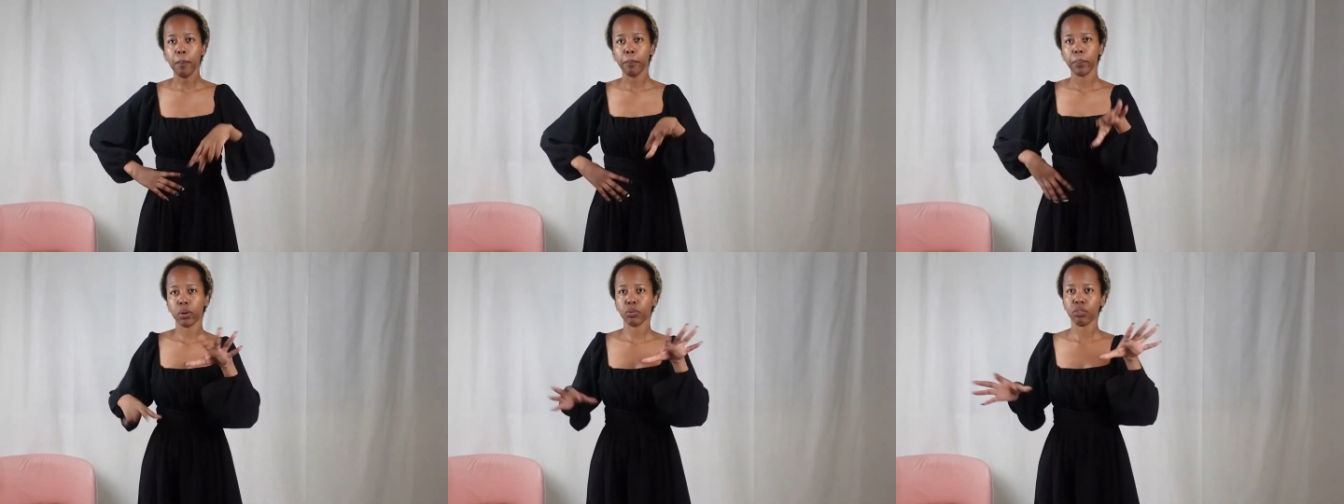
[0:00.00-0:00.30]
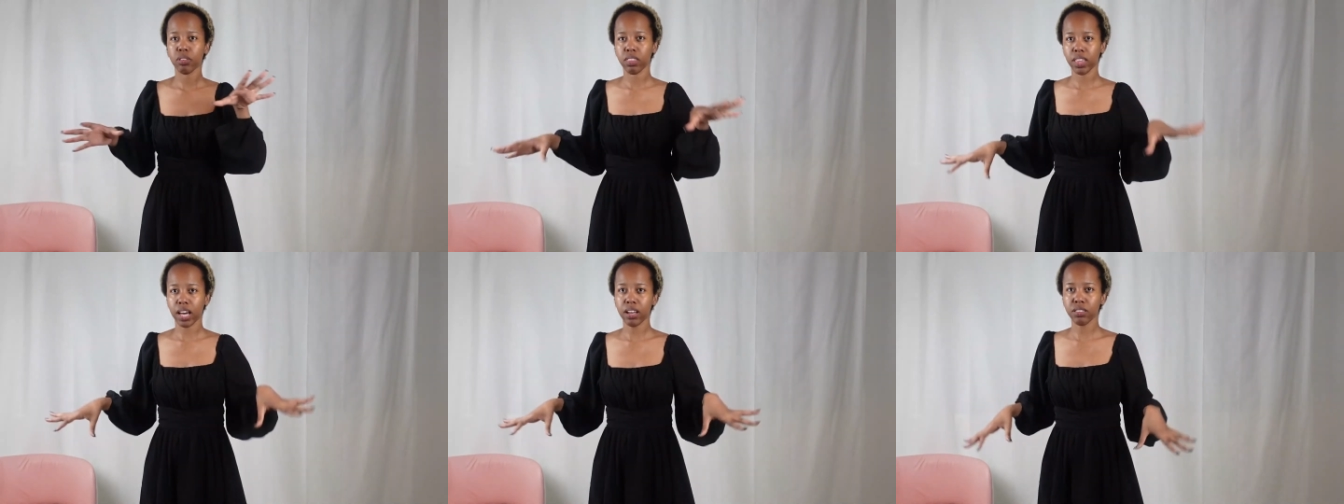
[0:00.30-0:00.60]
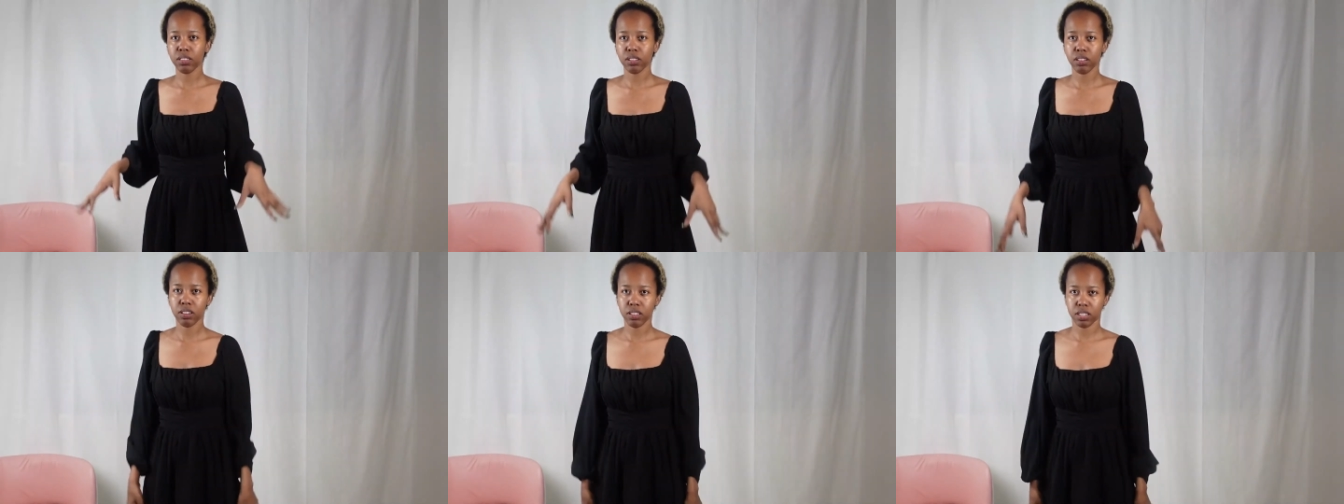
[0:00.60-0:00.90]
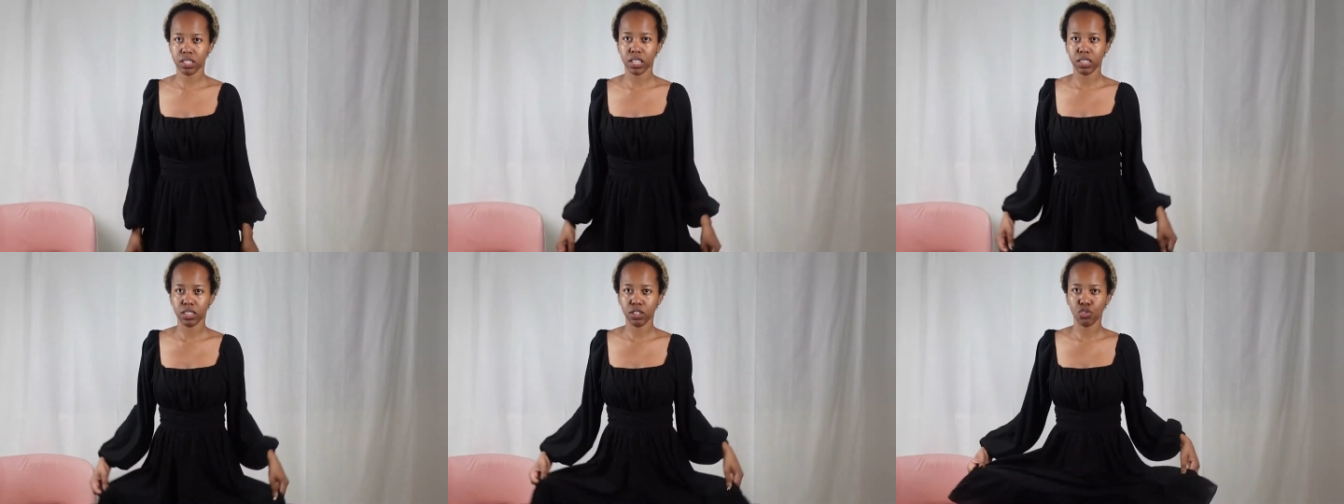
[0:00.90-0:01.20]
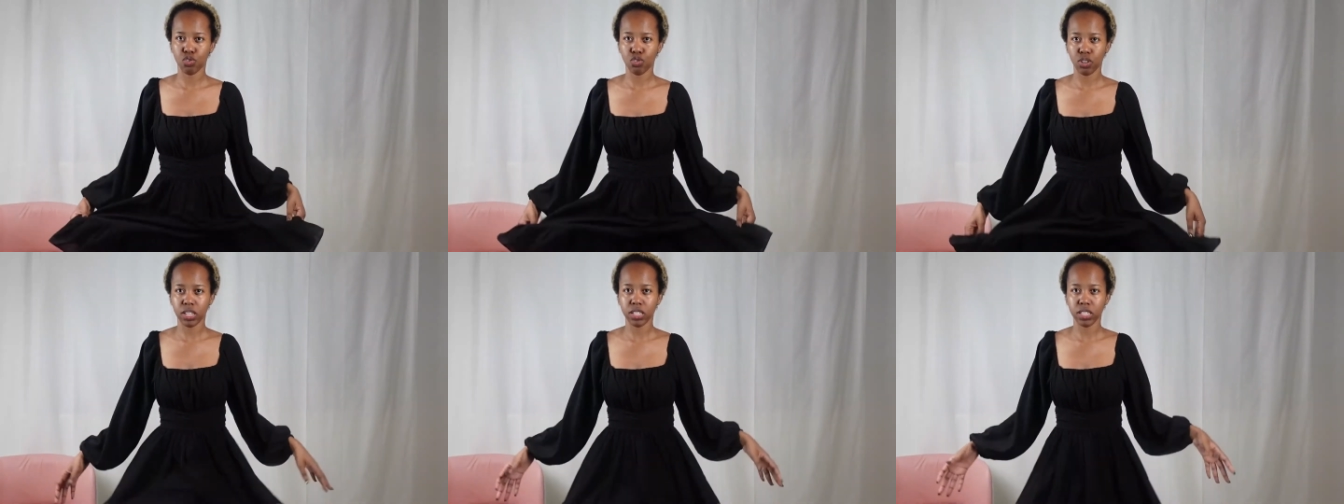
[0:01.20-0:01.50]
But without the corset, the
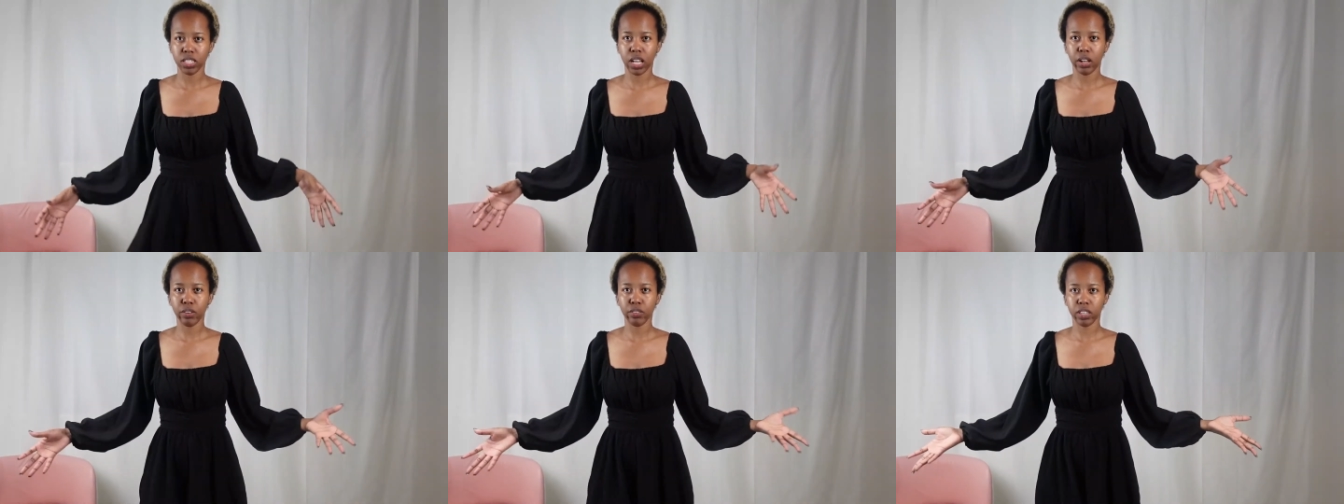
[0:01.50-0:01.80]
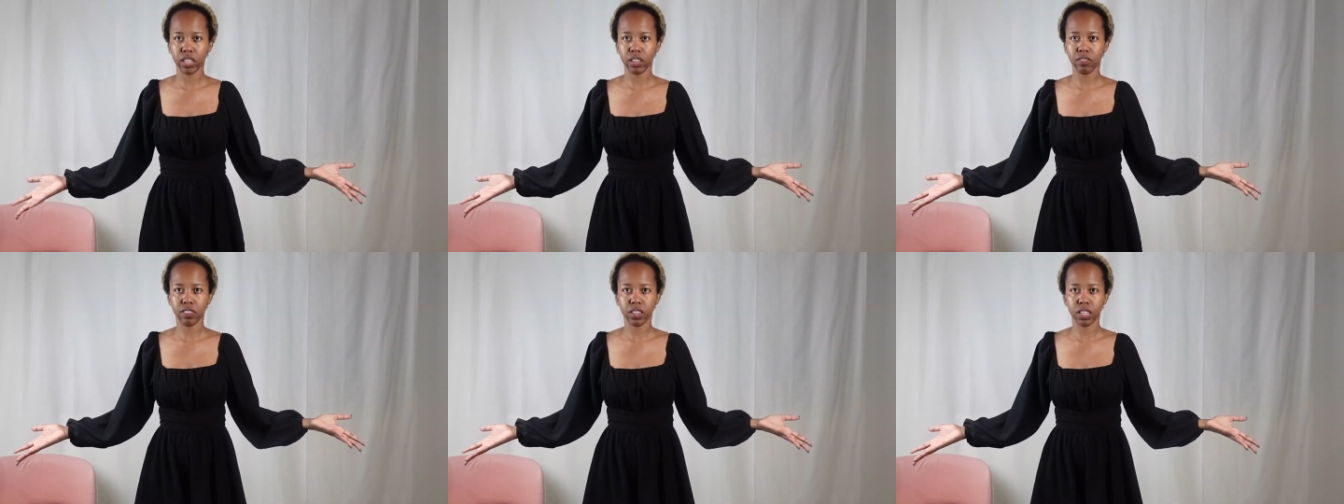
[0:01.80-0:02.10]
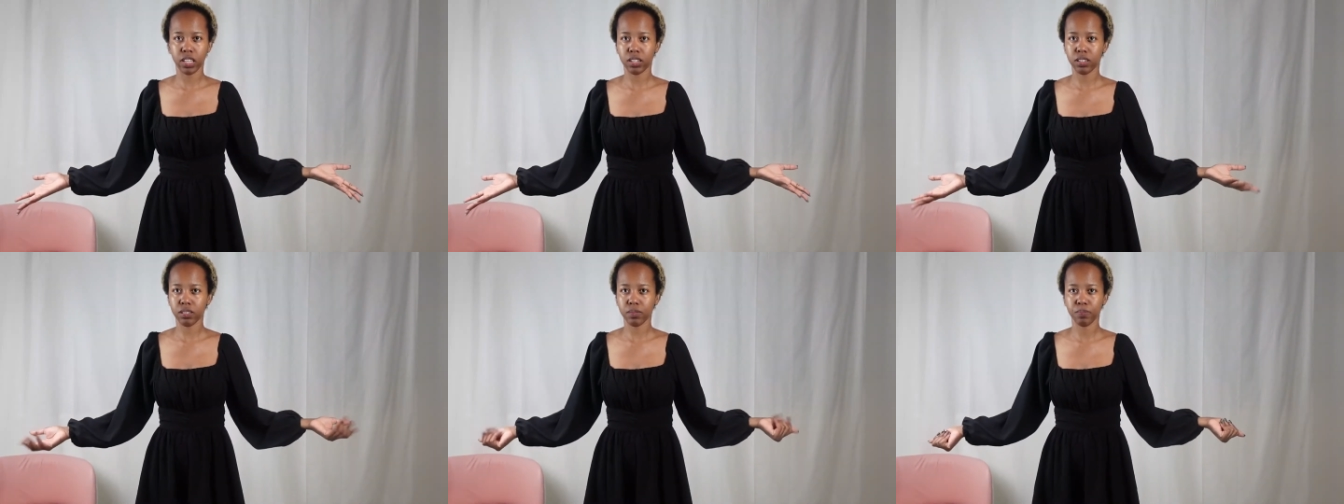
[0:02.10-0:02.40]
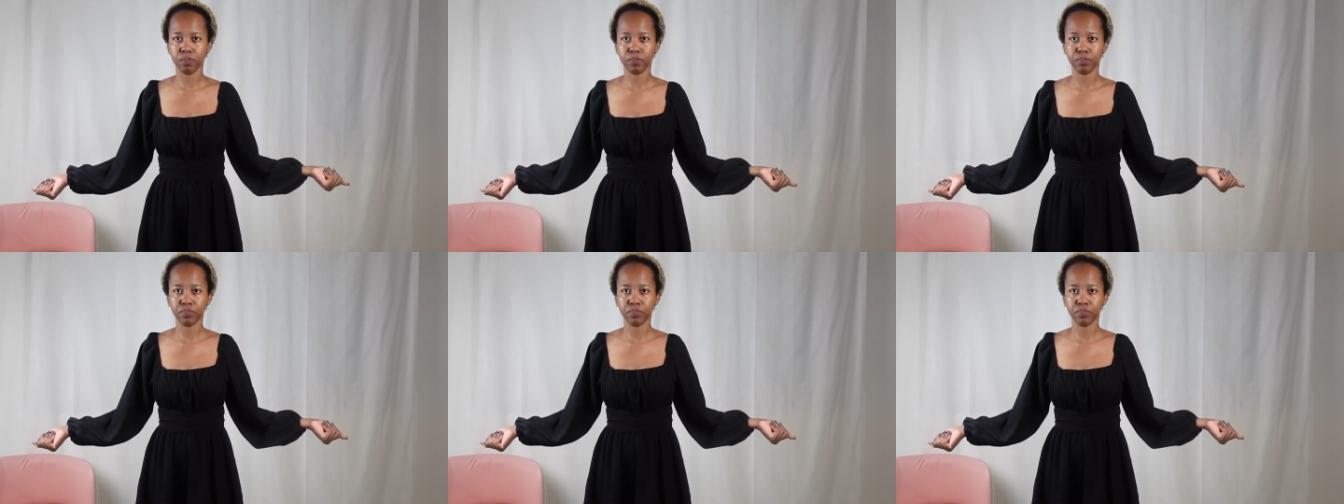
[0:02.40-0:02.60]
dress, I'll give it...